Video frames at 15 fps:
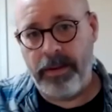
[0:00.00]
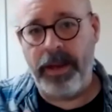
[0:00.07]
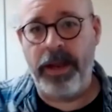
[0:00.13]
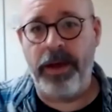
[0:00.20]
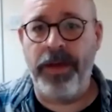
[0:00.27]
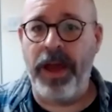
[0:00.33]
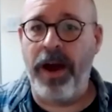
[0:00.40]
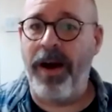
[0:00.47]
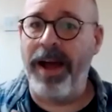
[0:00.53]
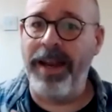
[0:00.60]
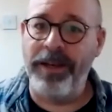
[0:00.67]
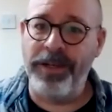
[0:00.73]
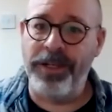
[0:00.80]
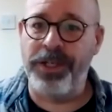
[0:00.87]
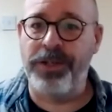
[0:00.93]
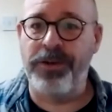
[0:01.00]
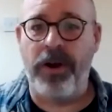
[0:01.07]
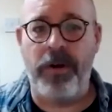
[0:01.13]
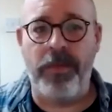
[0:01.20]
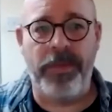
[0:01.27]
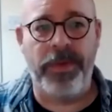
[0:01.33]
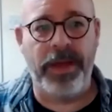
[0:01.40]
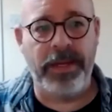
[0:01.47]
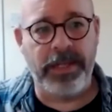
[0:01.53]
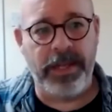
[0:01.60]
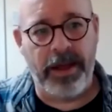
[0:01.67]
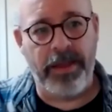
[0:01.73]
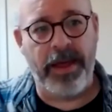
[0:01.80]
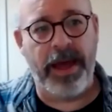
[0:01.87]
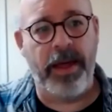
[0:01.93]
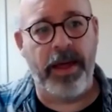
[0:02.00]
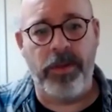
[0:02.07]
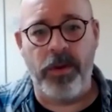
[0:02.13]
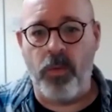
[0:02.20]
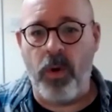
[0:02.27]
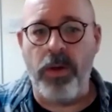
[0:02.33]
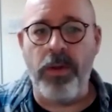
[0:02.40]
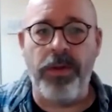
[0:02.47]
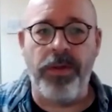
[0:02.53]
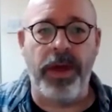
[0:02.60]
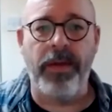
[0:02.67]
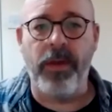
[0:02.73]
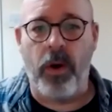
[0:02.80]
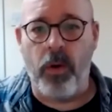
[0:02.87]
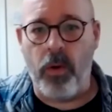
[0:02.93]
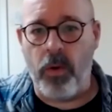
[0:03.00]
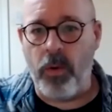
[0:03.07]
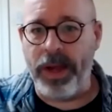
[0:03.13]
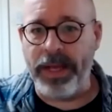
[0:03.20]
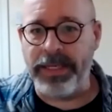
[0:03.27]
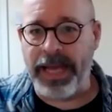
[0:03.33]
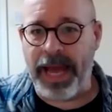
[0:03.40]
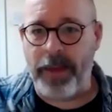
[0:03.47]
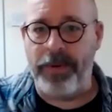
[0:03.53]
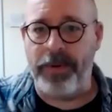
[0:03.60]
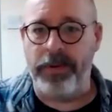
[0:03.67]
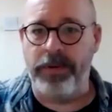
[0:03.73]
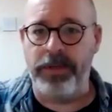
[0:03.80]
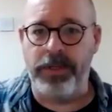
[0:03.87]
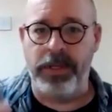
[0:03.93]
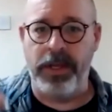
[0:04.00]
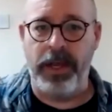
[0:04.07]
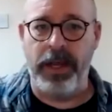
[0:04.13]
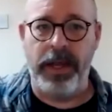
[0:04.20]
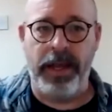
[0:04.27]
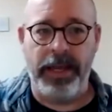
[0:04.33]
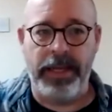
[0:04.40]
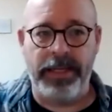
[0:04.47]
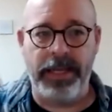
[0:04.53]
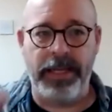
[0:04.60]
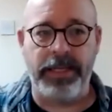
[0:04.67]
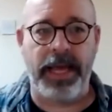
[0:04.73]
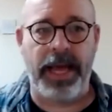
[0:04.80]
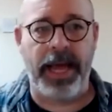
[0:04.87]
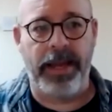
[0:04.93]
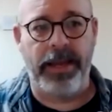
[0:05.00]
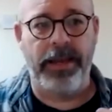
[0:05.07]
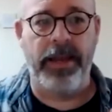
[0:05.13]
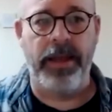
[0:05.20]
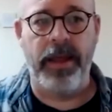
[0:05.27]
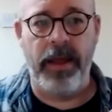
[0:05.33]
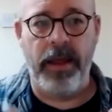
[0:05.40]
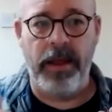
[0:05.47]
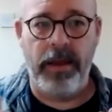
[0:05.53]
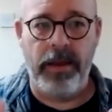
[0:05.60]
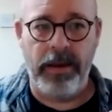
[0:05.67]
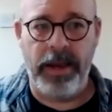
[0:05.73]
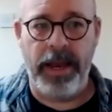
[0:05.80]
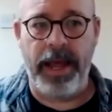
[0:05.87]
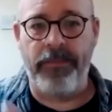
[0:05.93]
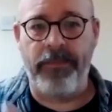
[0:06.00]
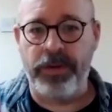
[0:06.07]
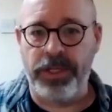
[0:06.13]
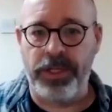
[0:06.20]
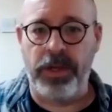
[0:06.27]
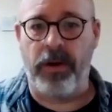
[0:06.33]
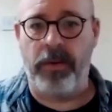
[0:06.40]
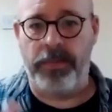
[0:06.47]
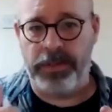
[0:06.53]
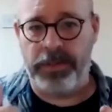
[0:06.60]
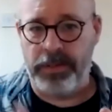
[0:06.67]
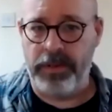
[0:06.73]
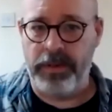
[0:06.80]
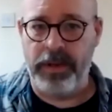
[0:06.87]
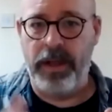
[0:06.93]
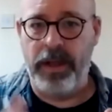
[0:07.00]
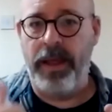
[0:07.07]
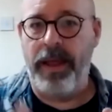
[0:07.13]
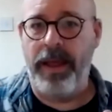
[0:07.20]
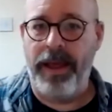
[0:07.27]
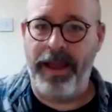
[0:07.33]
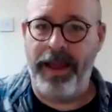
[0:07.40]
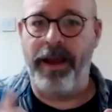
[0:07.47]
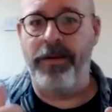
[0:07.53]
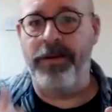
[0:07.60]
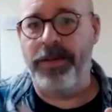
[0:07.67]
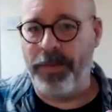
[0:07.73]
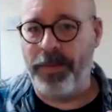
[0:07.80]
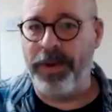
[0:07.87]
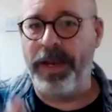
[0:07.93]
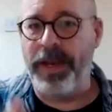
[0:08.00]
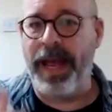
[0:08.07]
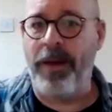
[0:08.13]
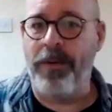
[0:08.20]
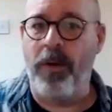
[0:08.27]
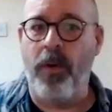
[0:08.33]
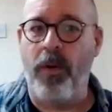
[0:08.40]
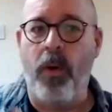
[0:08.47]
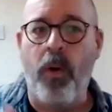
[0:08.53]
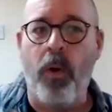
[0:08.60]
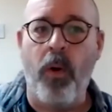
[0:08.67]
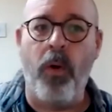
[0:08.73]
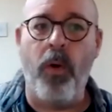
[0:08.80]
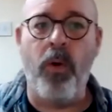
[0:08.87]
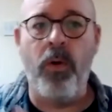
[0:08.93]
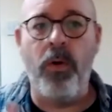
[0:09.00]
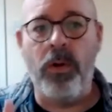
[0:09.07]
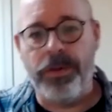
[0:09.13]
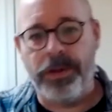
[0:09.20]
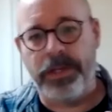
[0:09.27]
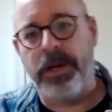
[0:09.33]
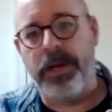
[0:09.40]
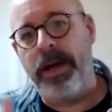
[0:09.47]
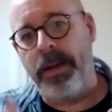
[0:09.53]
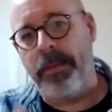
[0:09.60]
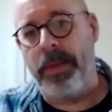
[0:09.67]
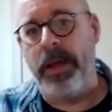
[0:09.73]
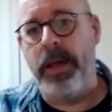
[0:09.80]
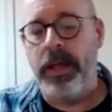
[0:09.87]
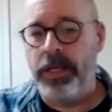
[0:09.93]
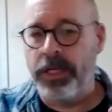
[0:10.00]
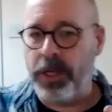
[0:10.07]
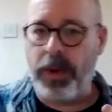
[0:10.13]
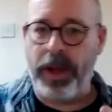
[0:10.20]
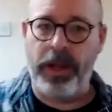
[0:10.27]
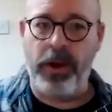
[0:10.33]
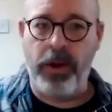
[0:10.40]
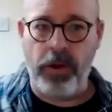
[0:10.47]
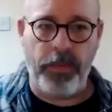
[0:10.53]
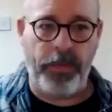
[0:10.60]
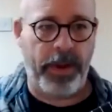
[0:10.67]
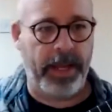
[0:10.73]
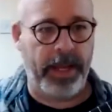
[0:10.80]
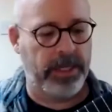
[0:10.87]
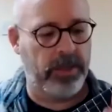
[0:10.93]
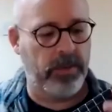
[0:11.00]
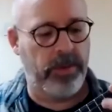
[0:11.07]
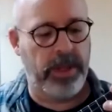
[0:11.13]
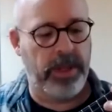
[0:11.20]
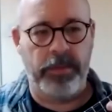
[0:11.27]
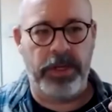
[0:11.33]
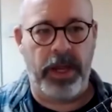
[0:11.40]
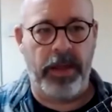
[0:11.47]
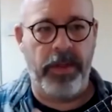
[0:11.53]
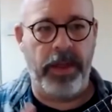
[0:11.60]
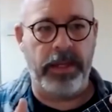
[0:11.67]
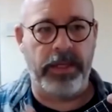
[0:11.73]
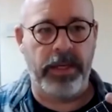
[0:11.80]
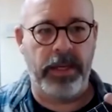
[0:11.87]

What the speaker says: the island strum, things like that. The one thing that always happens is this hand never stops. It goes up and down all the time. So I could play some rhythms like this,